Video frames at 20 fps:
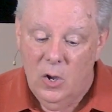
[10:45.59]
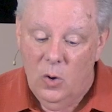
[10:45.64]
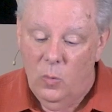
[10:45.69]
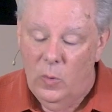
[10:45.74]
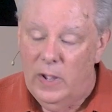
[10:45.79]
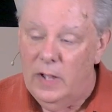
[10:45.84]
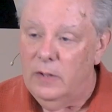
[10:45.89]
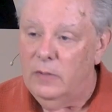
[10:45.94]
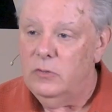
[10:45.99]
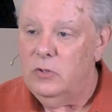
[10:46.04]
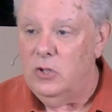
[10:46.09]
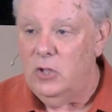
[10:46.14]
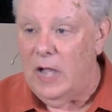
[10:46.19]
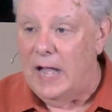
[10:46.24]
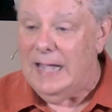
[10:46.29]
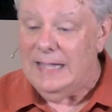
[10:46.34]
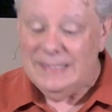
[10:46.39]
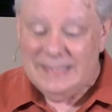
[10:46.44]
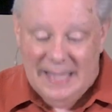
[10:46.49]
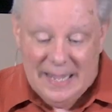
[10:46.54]
Well,
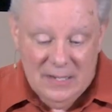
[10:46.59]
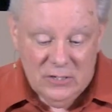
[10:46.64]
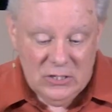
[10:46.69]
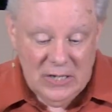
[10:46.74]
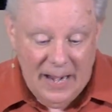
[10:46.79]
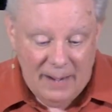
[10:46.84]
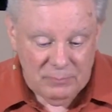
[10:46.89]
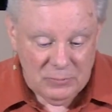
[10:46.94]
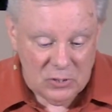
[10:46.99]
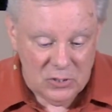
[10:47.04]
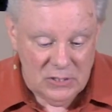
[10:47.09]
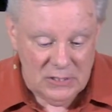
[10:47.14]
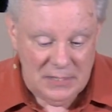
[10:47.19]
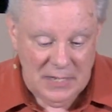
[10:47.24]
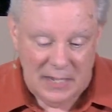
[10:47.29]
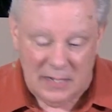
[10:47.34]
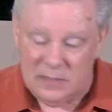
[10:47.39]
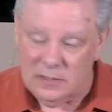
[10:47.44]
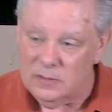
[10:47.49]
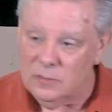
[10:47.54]
Isaiah chapter
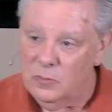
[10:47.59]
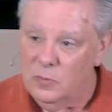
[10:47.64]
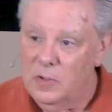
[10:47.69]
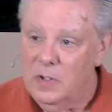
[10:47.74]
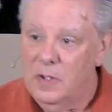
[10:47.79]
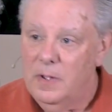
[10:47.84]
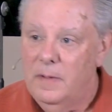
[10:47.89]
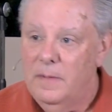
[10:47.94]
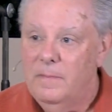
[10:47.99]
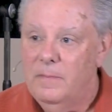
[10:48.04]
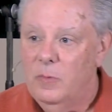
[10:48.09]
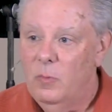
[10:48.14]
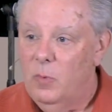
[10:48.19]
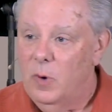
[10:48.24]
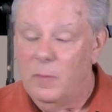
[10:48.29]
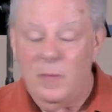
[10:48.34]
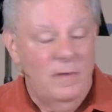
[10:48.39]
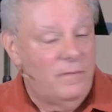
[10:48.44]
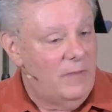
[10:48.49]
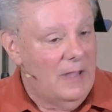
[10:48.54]
6,
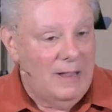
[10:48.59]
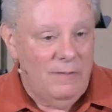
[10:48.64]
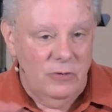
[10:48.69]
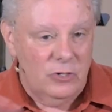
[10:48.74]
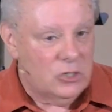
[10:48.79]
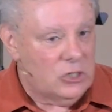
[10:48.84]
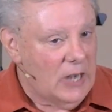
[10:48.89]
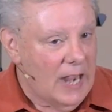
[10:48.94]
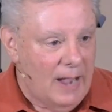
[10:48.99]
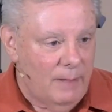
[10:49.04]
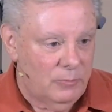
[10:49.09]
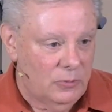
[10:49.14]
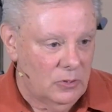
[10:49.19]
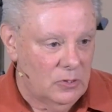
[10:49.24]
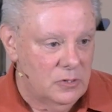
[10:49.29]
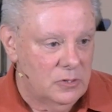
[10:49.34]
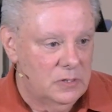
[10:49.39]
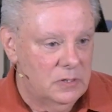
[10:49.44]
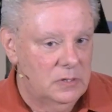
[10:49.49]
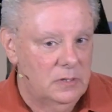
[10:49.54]
one of my favorite
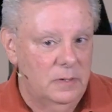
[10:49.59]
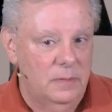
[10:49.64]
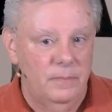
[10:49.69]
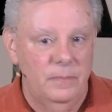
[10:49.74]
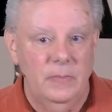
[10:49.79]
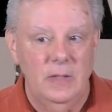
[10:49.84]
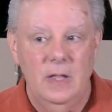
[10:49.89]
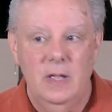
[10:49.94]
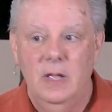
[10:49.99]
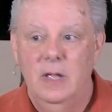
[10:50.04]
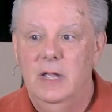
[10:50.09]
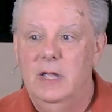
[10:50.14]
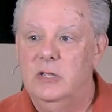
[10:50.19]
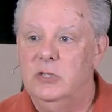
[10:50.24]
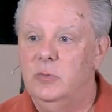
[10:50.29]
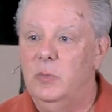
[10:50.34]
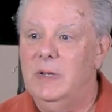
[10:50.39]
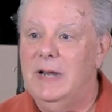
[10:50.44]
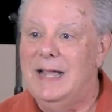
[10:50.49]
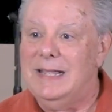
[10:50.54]
chapters,
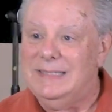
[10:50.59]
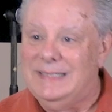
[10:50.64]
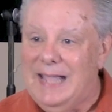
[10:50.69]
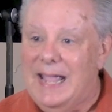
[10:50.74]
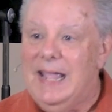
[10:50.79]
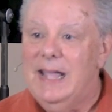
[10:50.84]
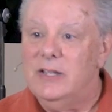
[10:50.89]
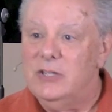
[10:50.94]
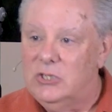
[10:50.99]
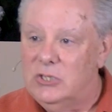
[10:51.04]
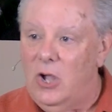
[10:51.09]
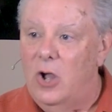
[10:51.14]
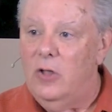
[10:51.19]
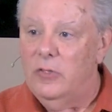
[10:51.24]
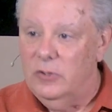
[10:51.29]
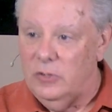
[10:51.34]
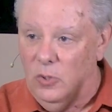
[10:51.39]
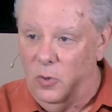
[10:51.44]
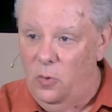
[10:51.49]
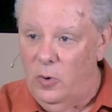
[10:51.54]
is when Isaiah saw
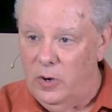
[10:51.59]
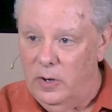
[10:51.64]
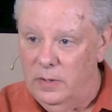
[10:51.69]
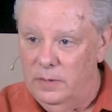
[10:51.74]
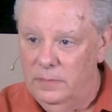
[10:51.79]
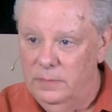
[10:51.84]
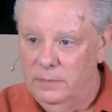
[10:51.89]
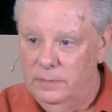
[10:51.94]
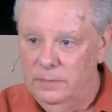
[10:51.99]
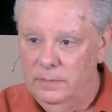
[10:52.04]
the Lord,